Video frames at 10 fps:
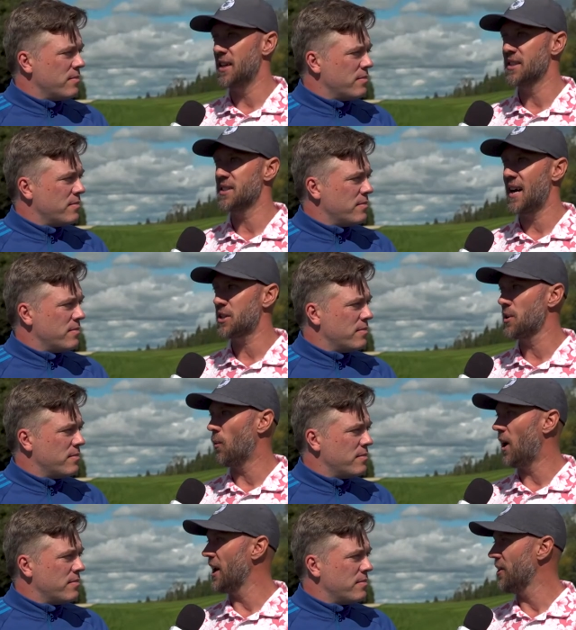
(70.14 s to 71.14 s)
Speaker 1: is actually
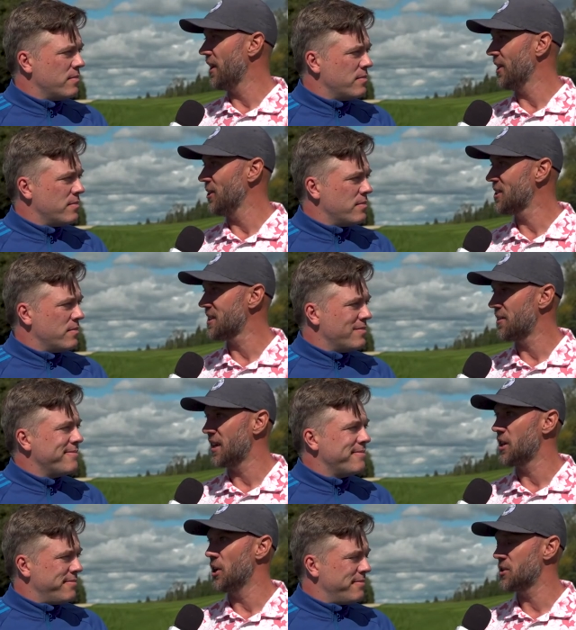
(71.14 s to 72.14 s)
wider than it looks. I
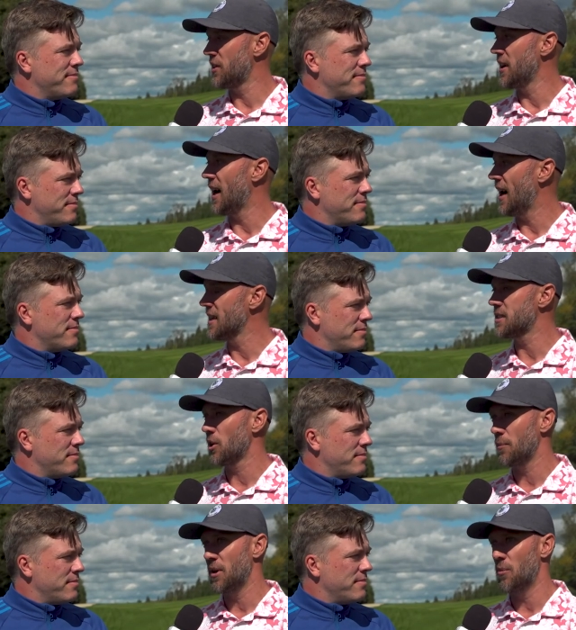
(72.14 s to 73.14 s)
think, you know, to the eye, it's a
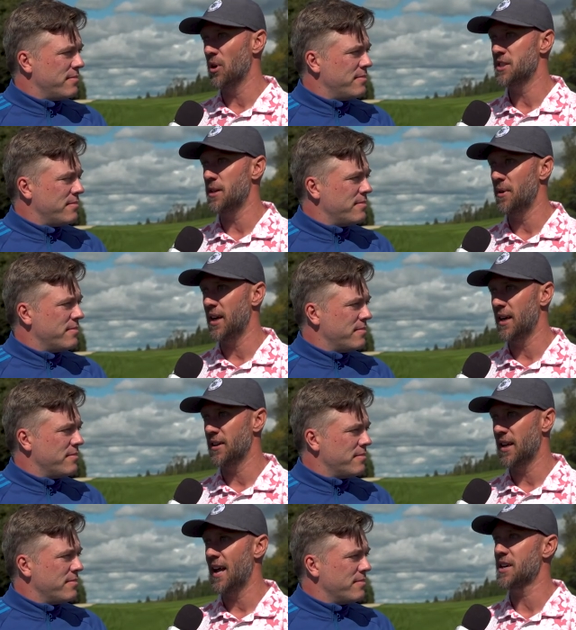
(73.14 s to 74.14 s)
little bit more intimidating
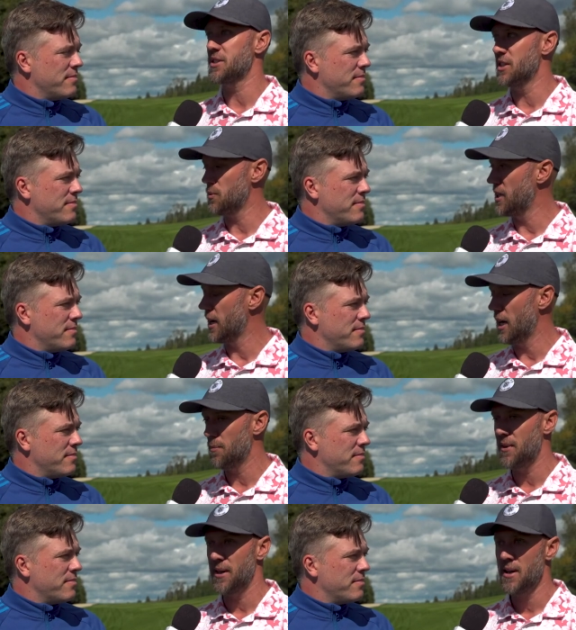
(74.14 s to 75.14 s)
than it actually is when you get
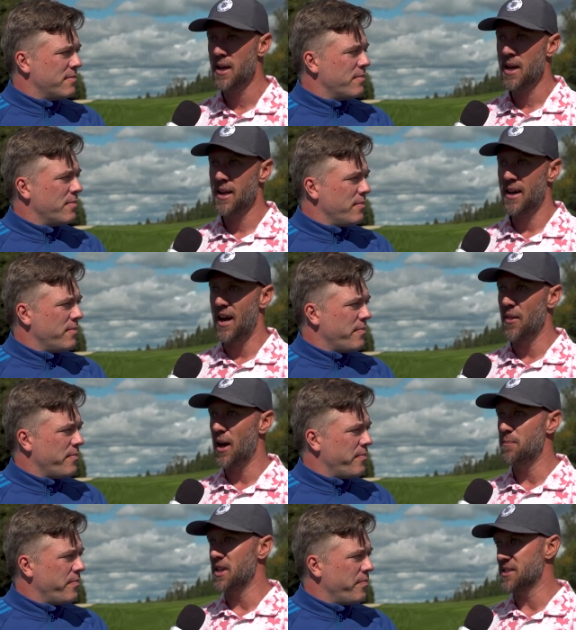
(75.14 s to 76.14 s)
up there. Uh,
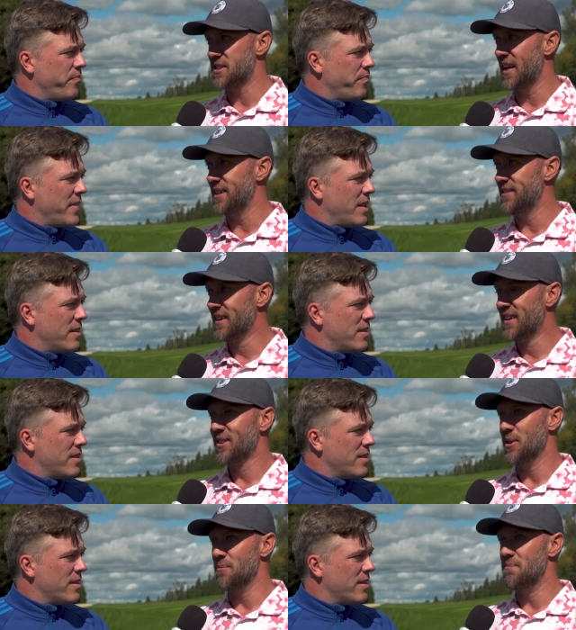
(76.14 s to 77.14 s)
that being said,
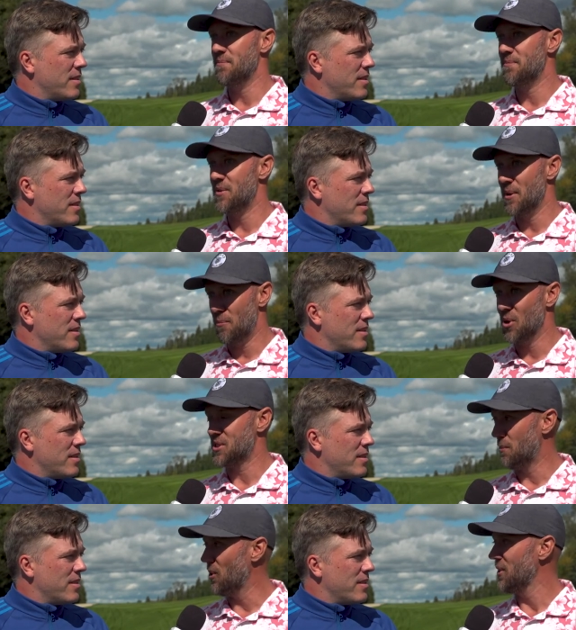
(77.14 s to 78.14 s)
the the
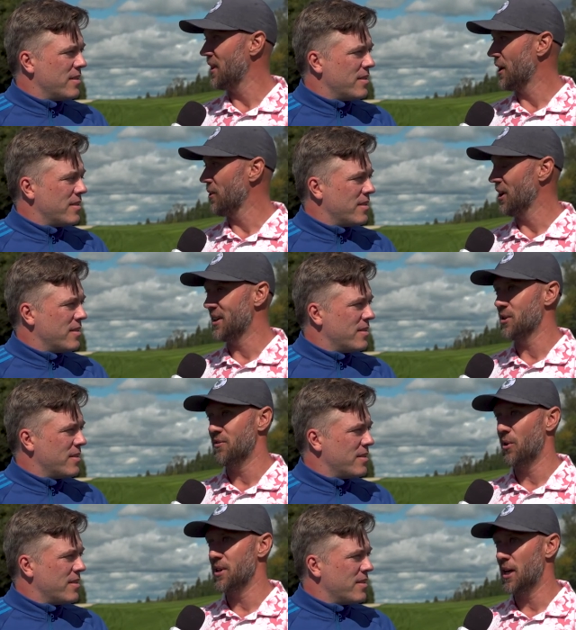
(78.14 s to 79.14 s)
most important thing really to avoid